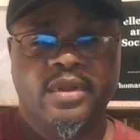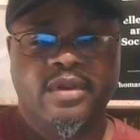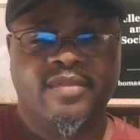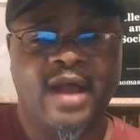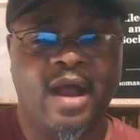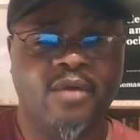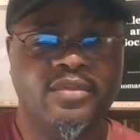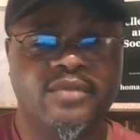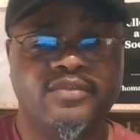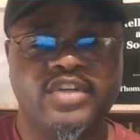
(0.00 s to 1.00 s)

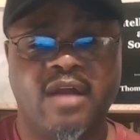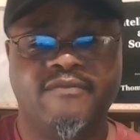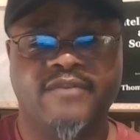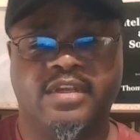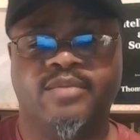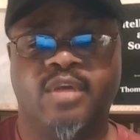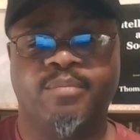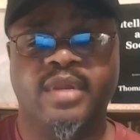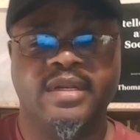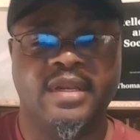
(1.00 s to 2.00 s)
Thousands of child victims are
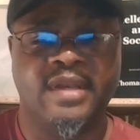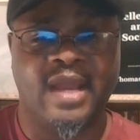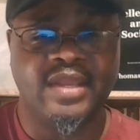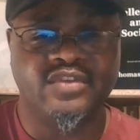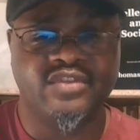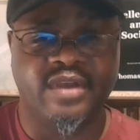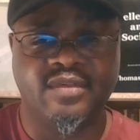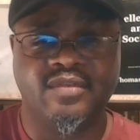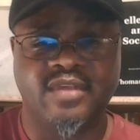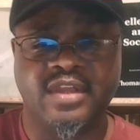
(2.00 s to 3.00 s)
being denied
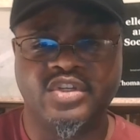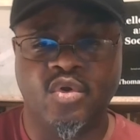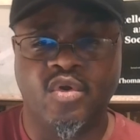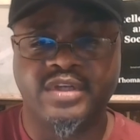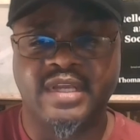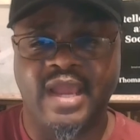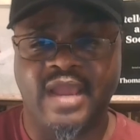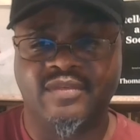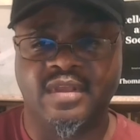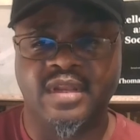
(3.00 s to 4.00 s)
justice, and George
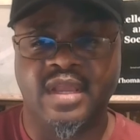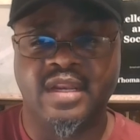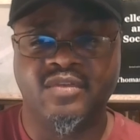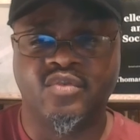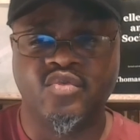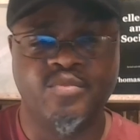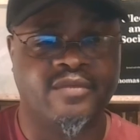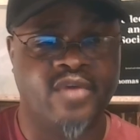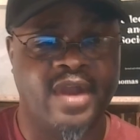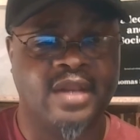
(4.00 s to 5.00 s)
Gascón and his group
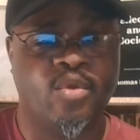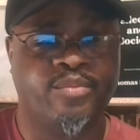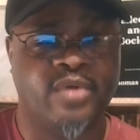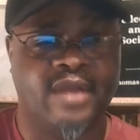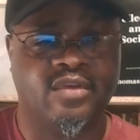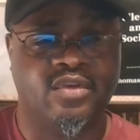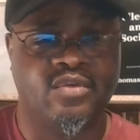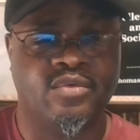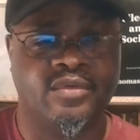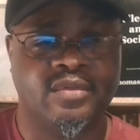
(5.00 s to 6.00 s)
of radical
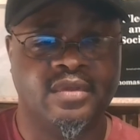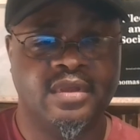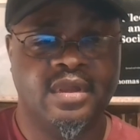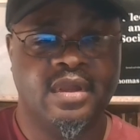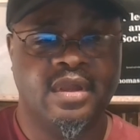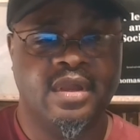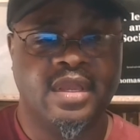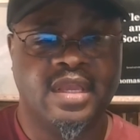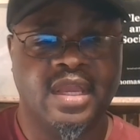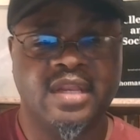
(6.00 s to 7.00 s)
prosecutors
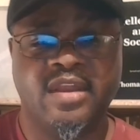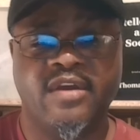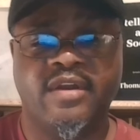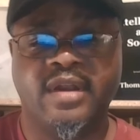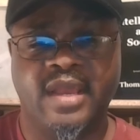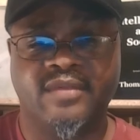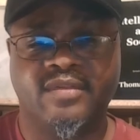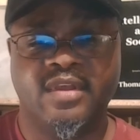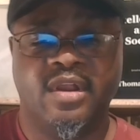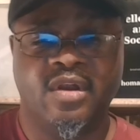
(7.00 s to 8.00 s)
can care
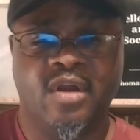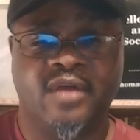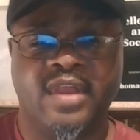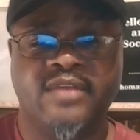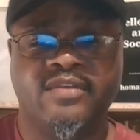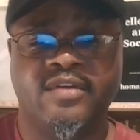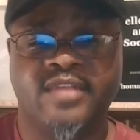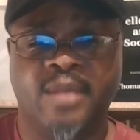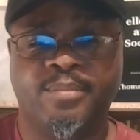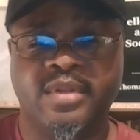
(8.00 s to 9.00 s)
less. Los Angeles
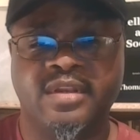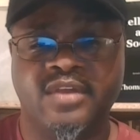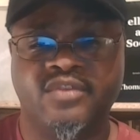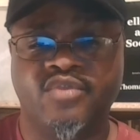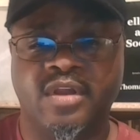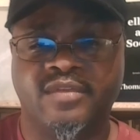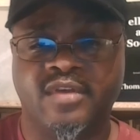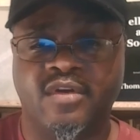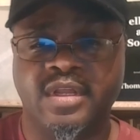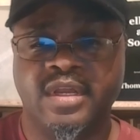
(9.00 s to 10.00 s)
Deputy District
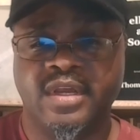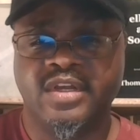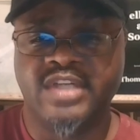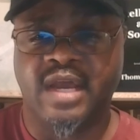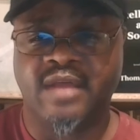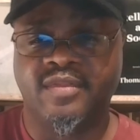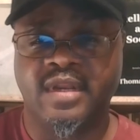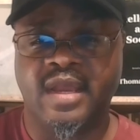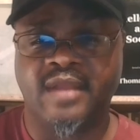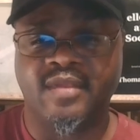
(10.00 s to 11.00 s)
Attorney Jonathan
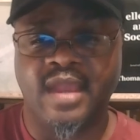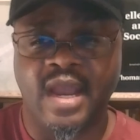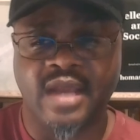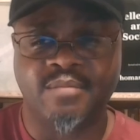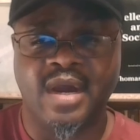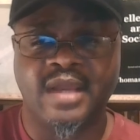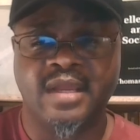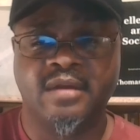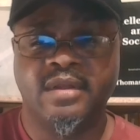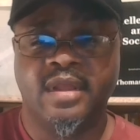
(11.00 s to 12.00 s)

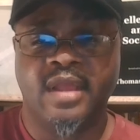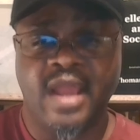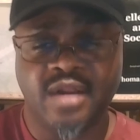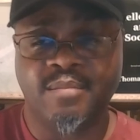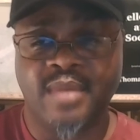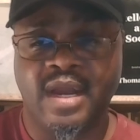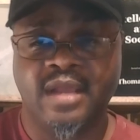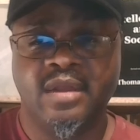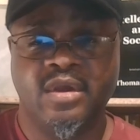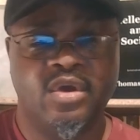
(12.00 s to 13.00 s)
Hadamaya, Hatami,
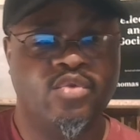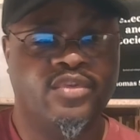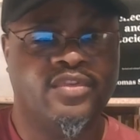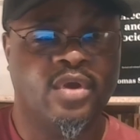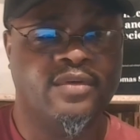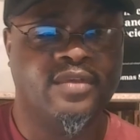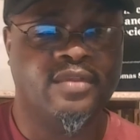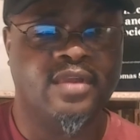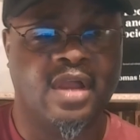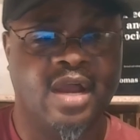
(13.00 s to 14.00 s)
who serves in
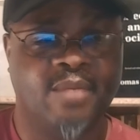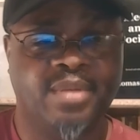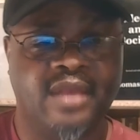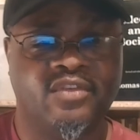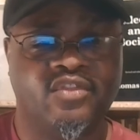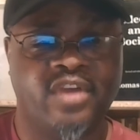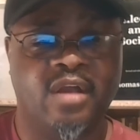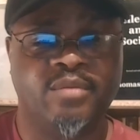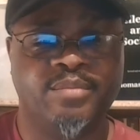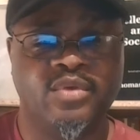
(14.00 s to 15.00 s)
the complex
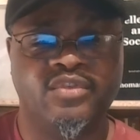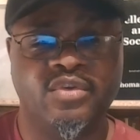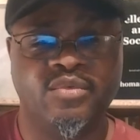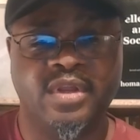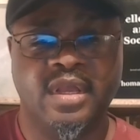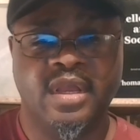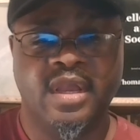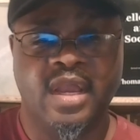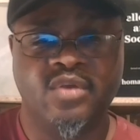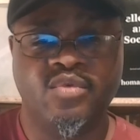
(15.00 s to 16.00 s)
child abuse unit
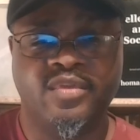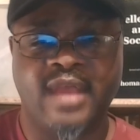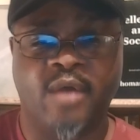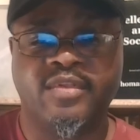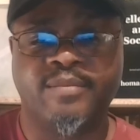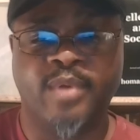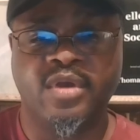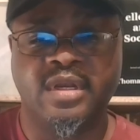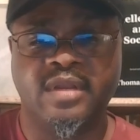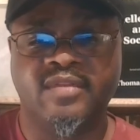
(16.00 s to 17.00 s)
and whose
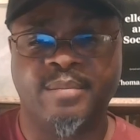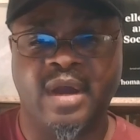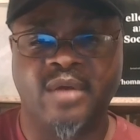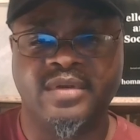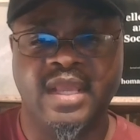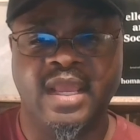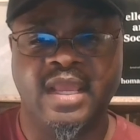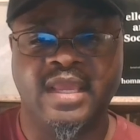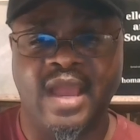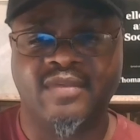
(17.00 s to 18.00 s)
outspokenness about DA
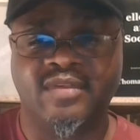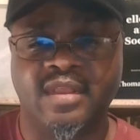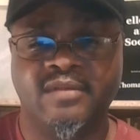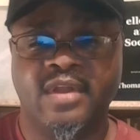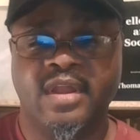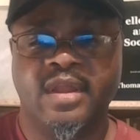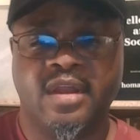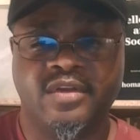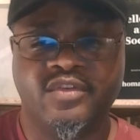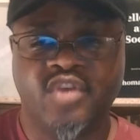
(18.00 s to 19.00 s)
Gascón
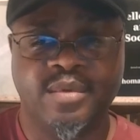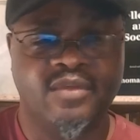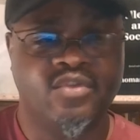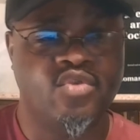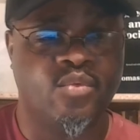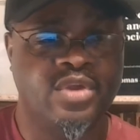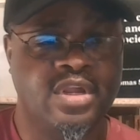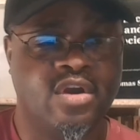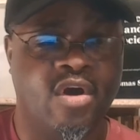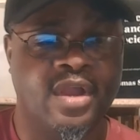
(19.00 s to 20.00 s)
contributed to a
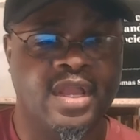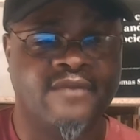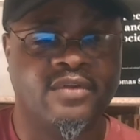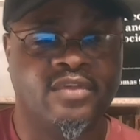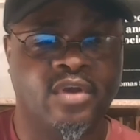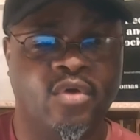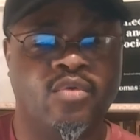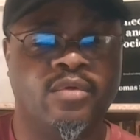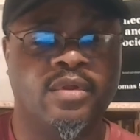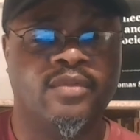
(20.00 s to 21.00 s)
recall effort
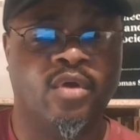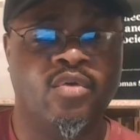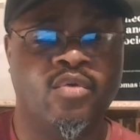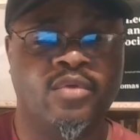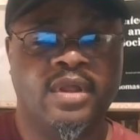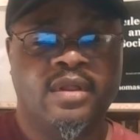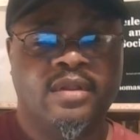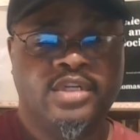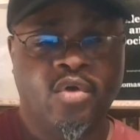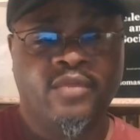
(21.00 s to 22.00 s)
told told
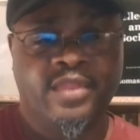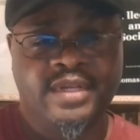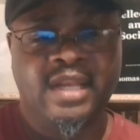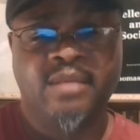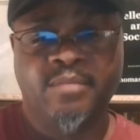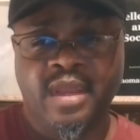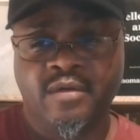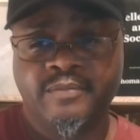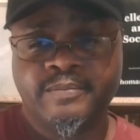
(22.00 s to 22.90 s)
told the Daily Mail.